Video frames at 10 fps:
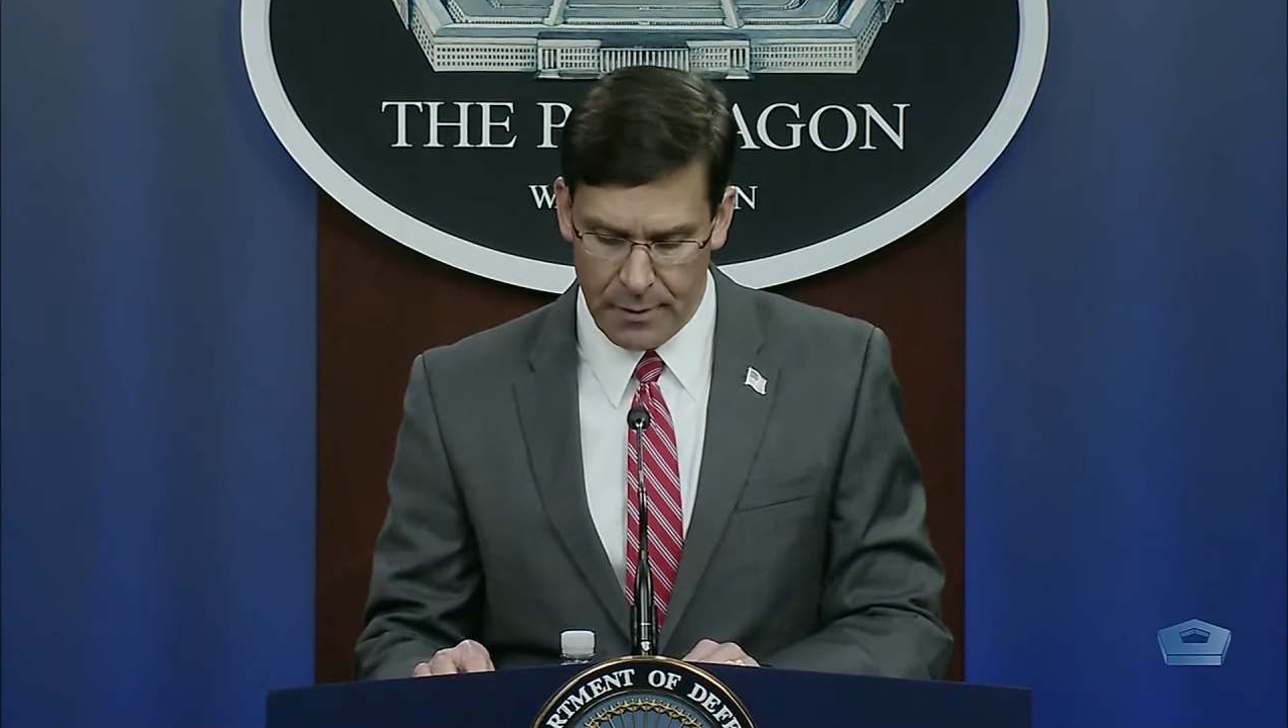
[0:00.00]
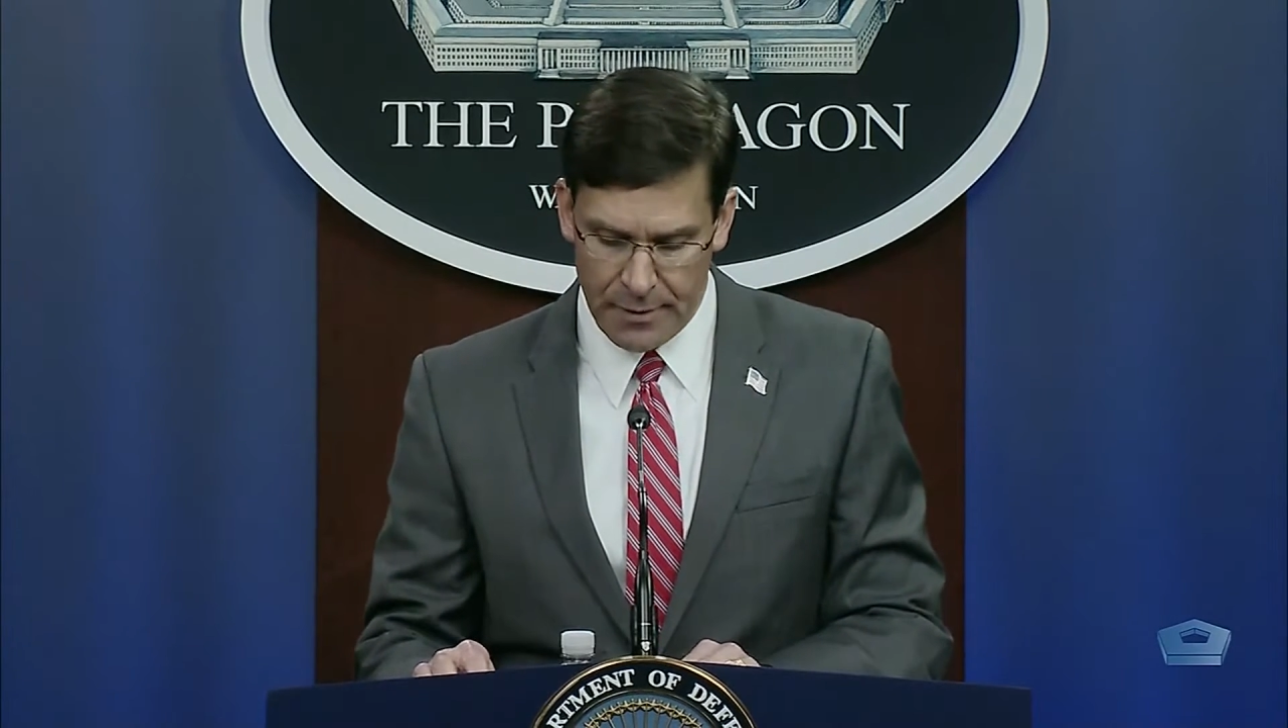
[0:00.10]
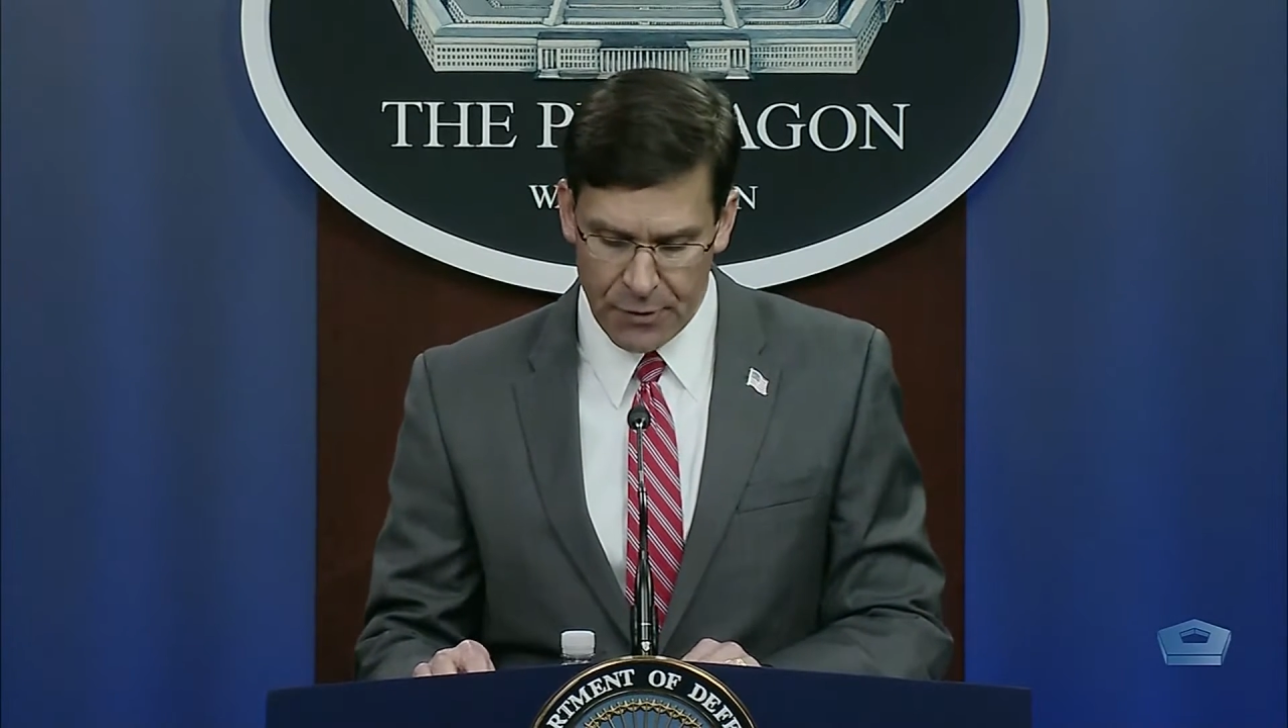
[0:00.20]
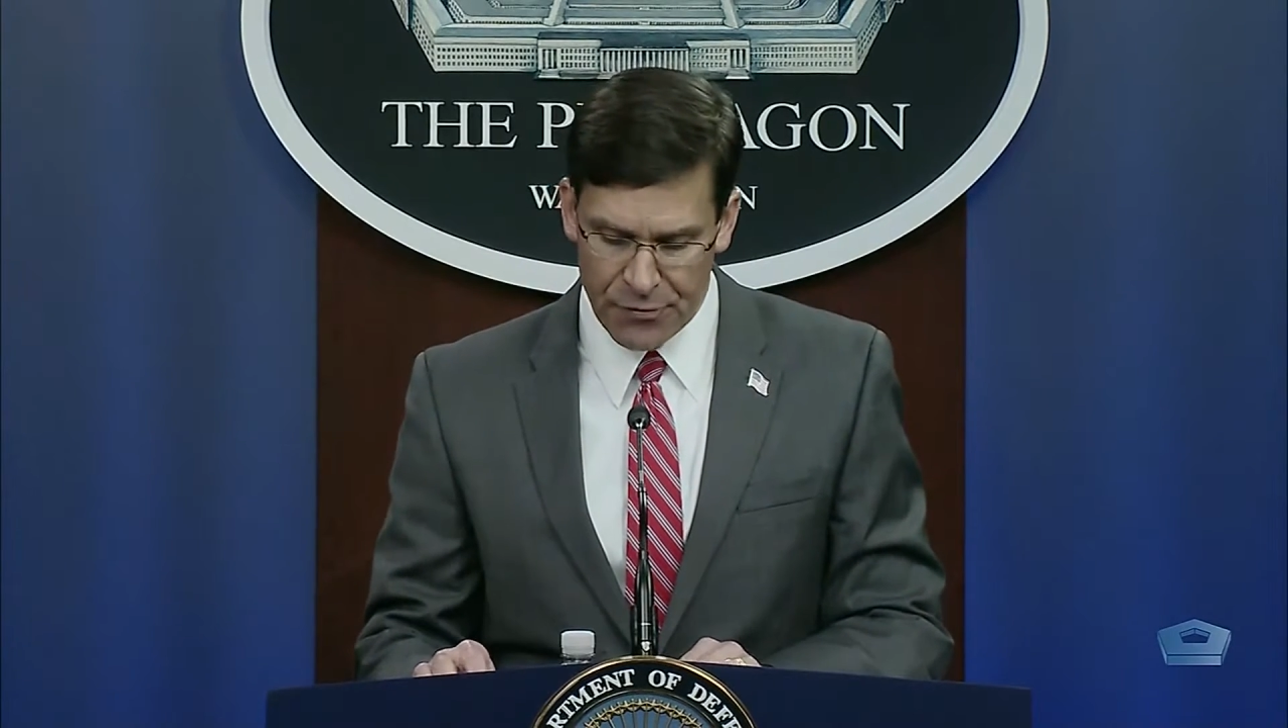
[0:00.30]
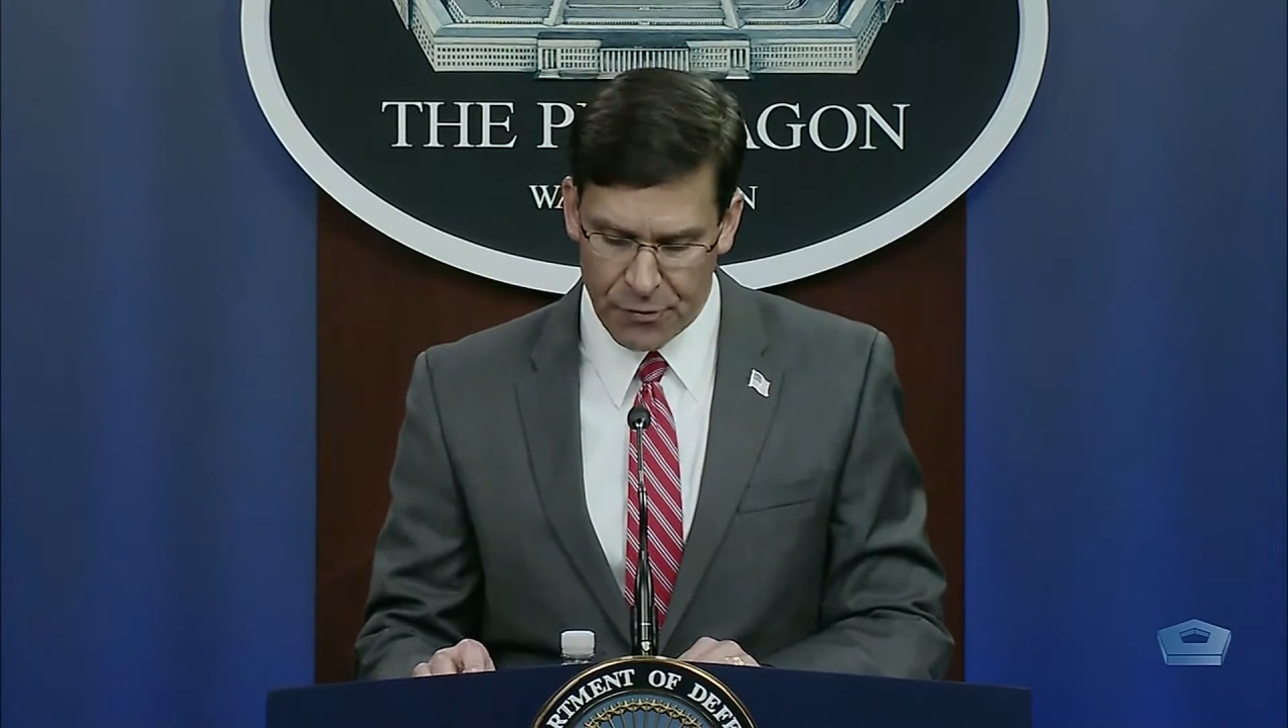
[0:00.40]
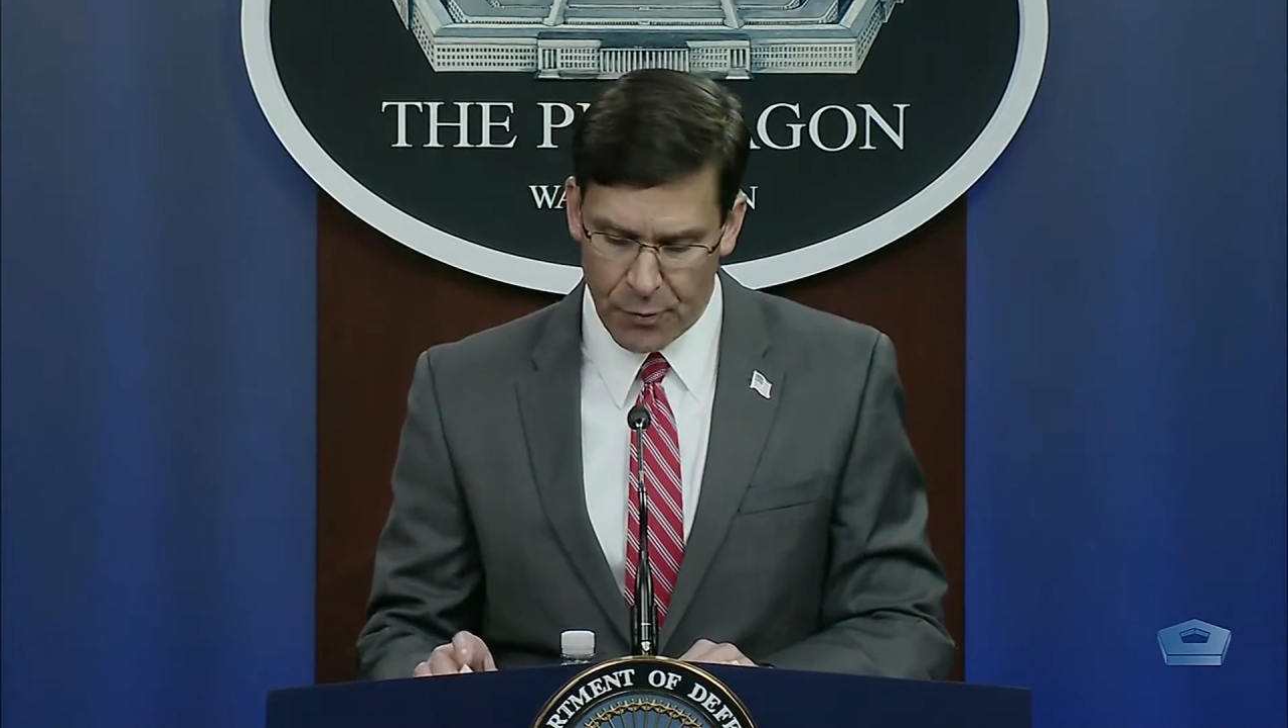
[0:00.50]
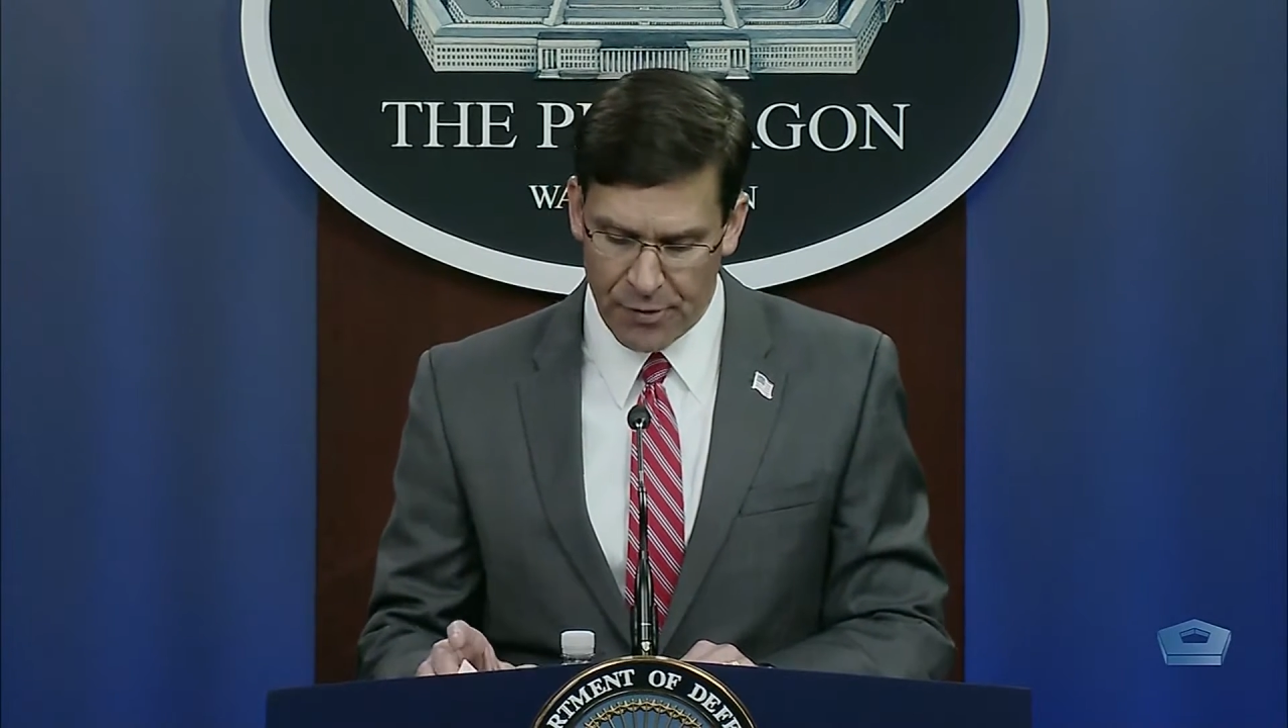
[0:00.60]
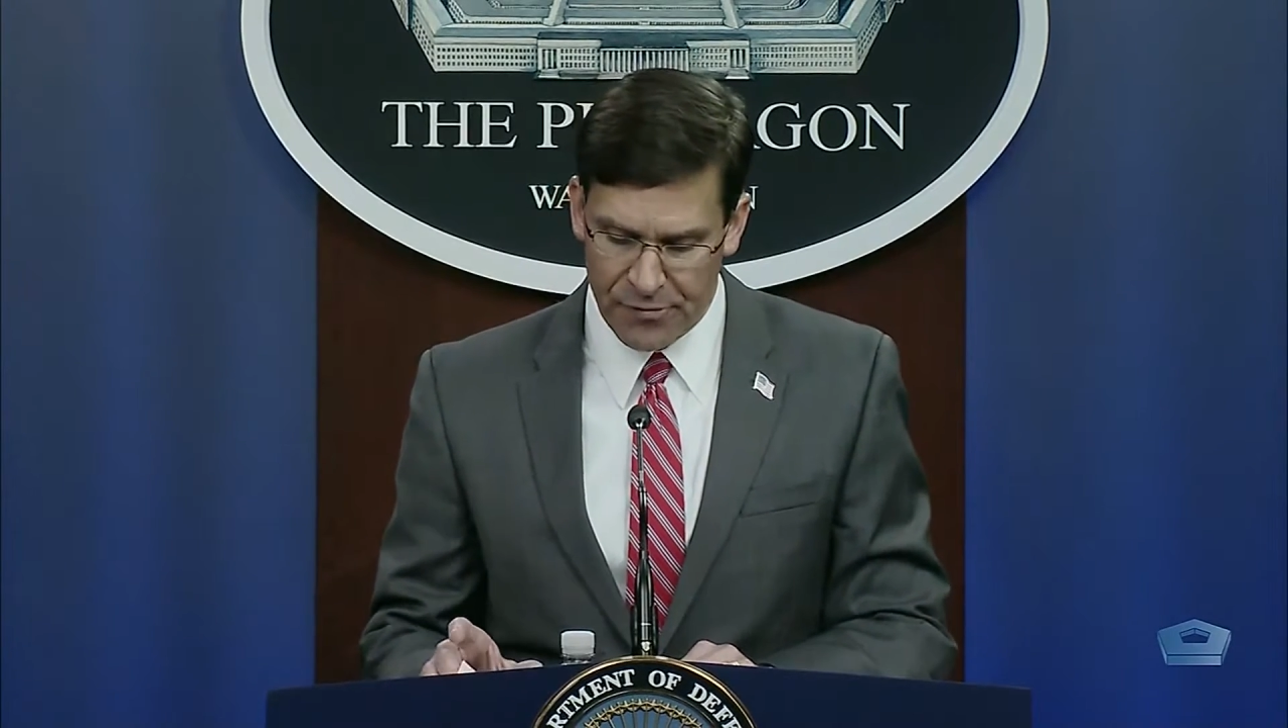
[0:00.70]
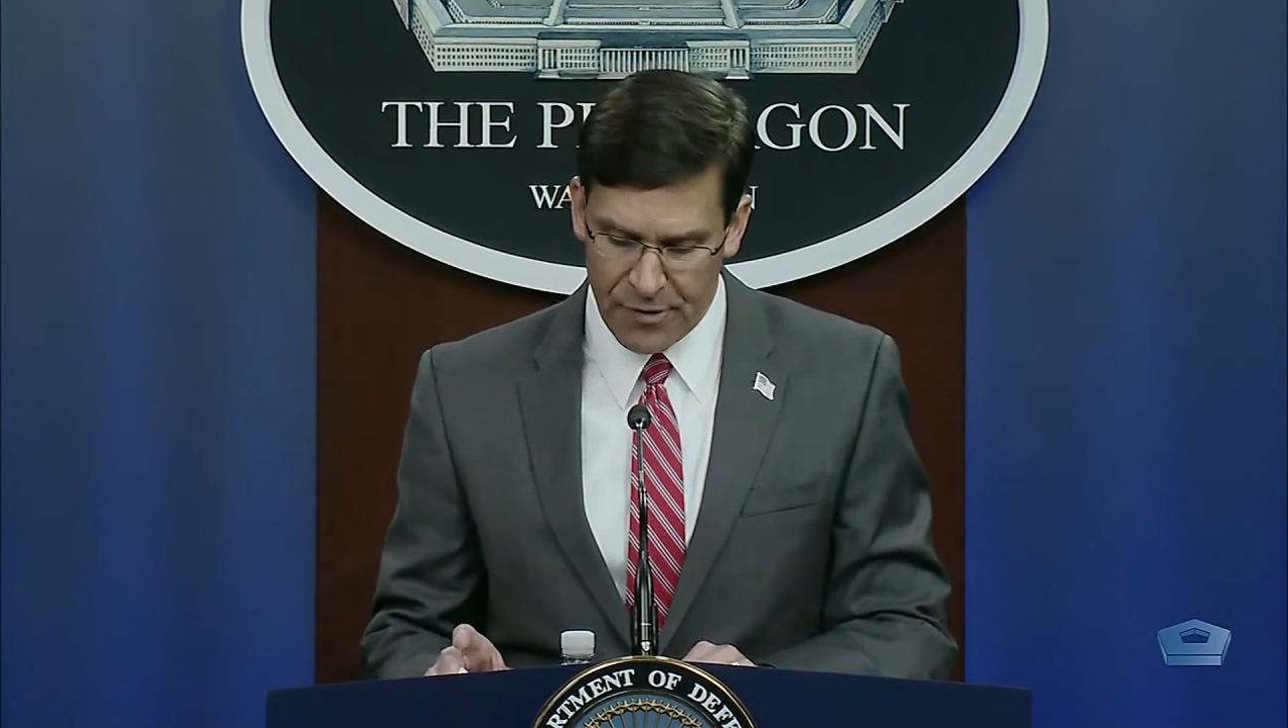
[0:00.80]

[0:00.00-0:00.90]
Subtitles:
leaders across